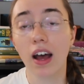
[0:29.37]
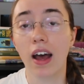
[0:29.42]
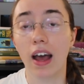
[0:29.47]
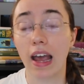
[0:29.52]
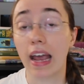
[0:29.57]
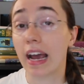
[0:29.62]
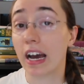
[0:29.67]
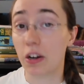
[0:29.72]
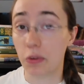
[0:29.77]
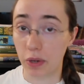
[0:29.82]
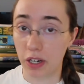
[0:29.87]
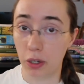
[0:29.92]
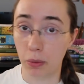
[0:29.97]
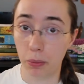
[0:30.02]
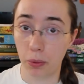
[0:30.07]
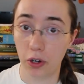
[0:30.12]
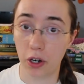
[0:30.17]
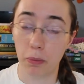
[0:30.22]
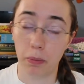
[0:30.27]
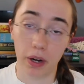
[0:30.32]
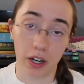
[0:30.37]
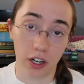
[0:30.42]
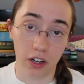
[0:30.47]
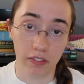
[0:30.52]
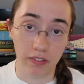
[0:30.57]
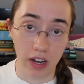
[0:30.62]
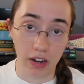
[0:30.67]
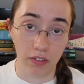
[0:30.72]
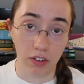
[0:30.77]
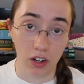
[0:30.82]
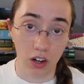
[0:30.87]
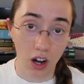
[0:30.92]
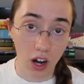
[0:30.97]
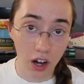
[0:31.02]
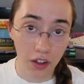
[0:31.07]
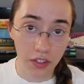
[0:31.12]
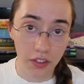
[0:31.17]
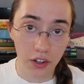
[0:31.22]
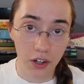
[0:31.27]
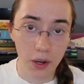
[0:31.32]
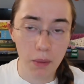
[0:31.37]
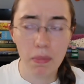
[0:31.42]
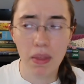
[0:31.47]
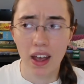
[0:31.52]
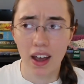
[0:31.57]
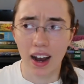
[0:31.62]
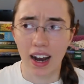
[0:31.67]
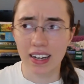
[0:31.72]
and read a book by your favorite author.